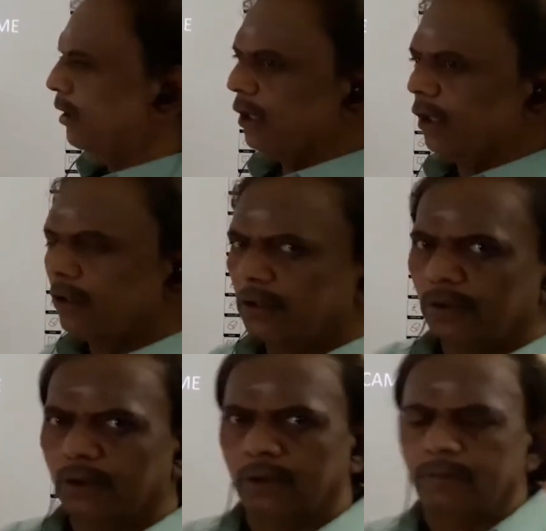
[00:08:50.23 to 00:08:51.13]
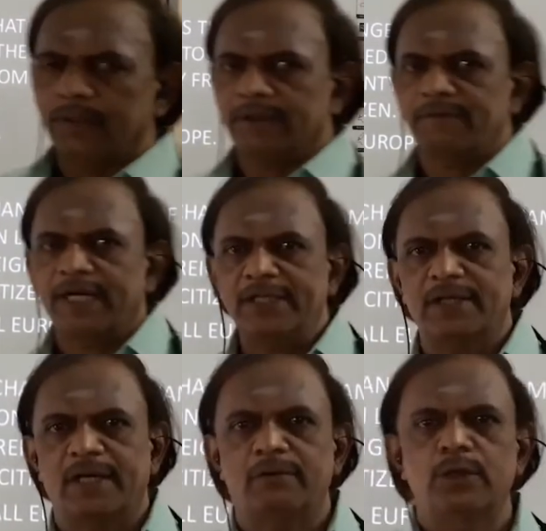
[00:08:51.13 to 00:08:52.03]
in all Europe. The French
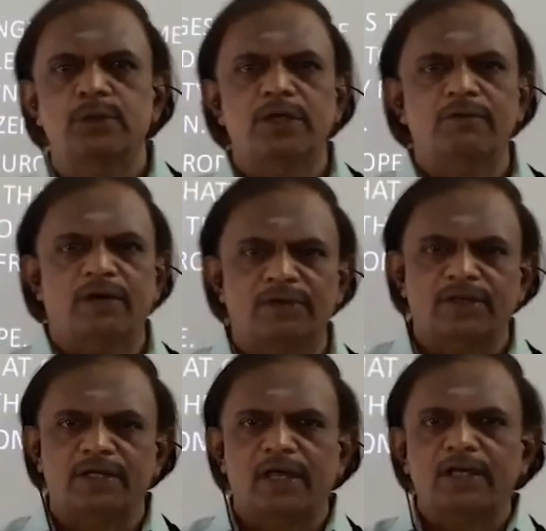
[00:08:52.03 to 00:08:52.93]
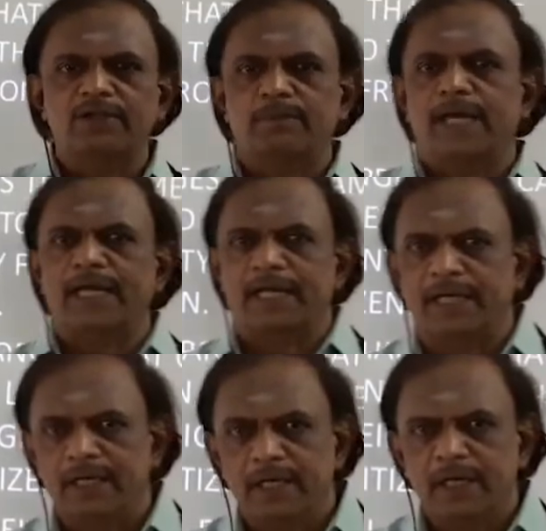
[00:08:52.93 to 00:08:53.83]
Revolution was a torch
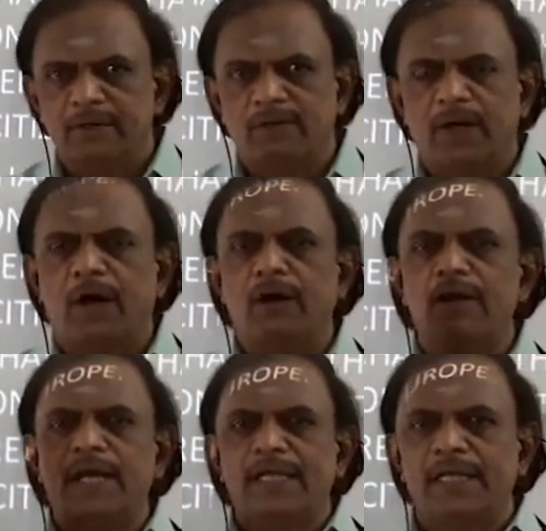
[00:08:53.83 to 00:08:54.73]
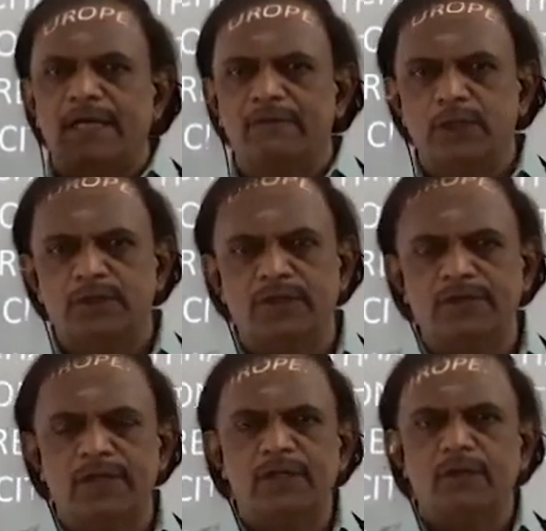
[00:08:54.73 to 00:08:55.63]
bearer for all other
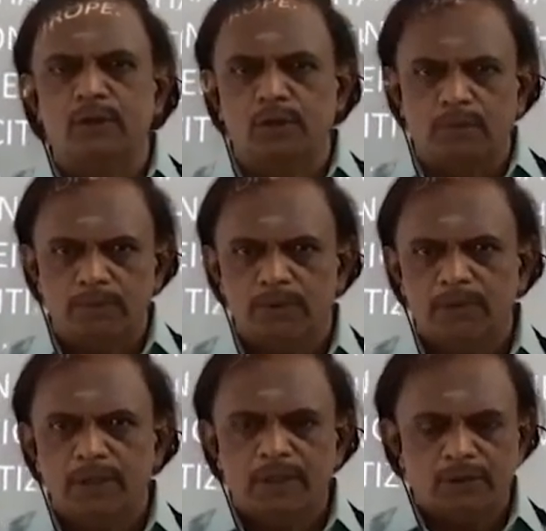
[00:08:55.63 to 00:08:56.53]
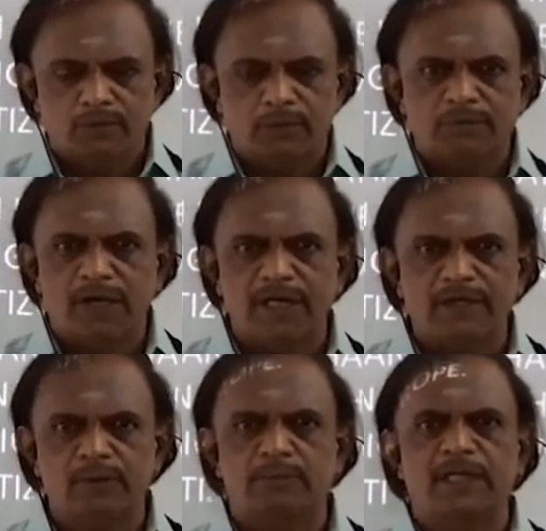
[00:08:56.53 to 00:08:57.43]
revolutions in Europe. So
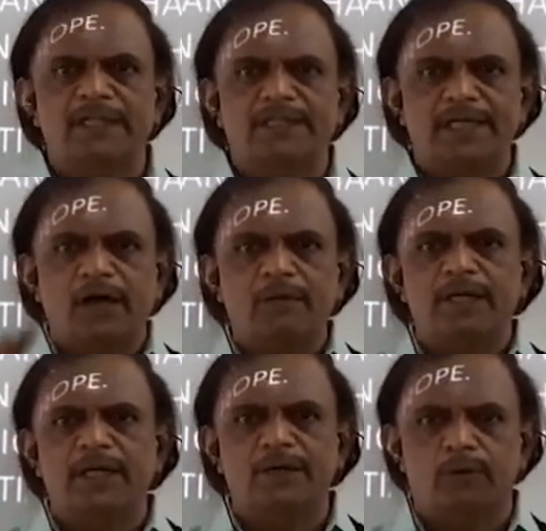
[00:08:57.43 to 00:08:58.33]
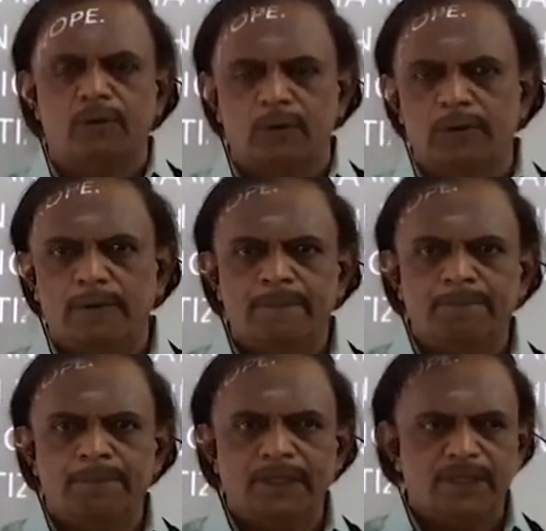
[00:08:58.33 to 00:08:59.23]
France plays a dominant role
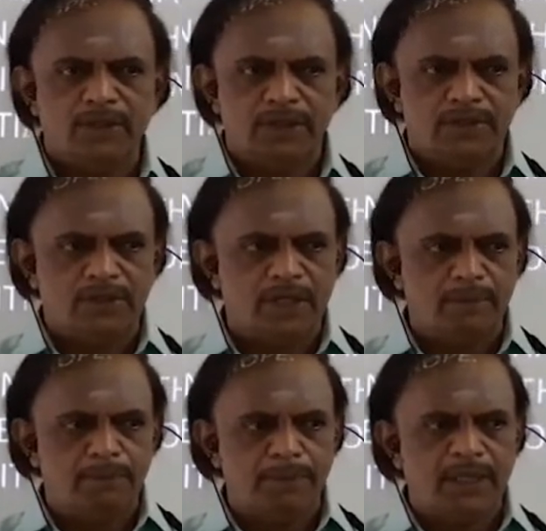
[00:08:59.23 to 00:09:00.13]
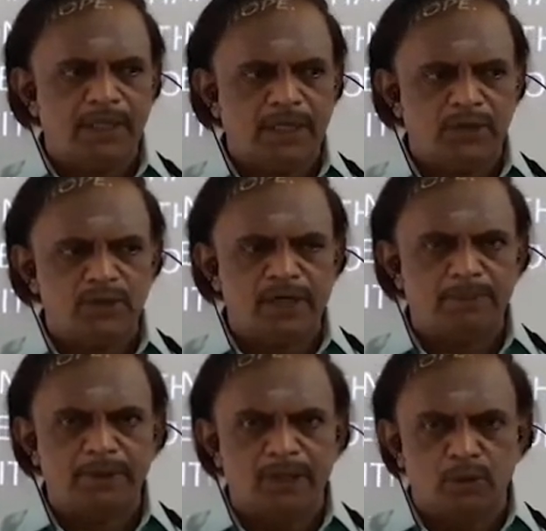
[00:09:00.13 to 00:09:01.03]
in
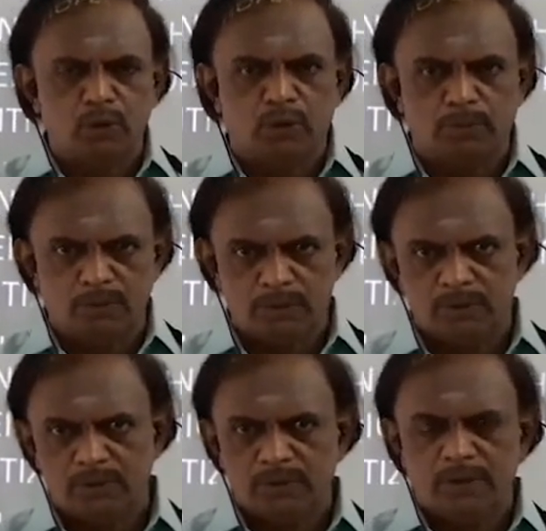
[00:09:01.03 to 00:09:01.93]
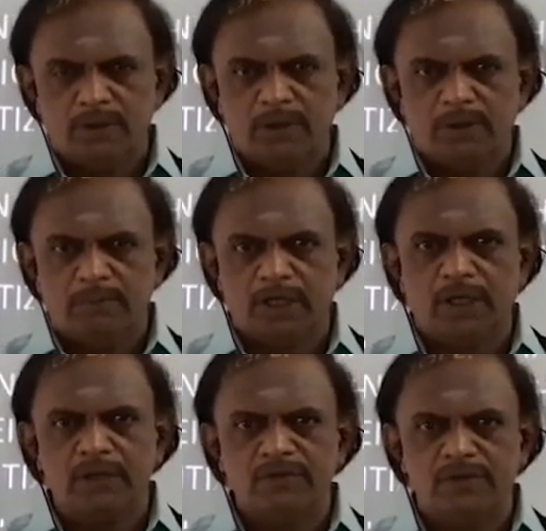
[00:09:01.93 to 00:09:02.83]
shaping Europe,
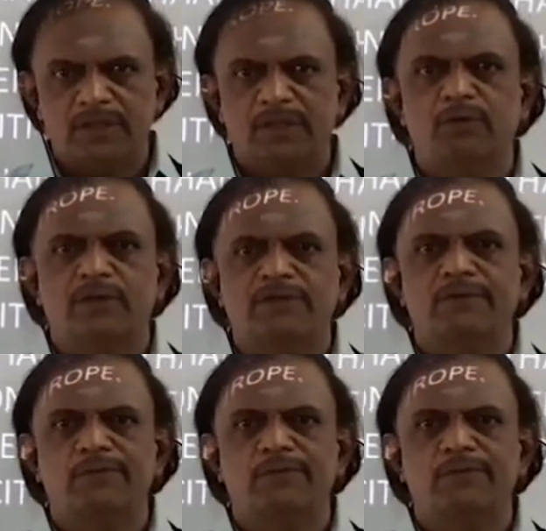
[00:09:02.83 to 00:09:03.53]
because it was a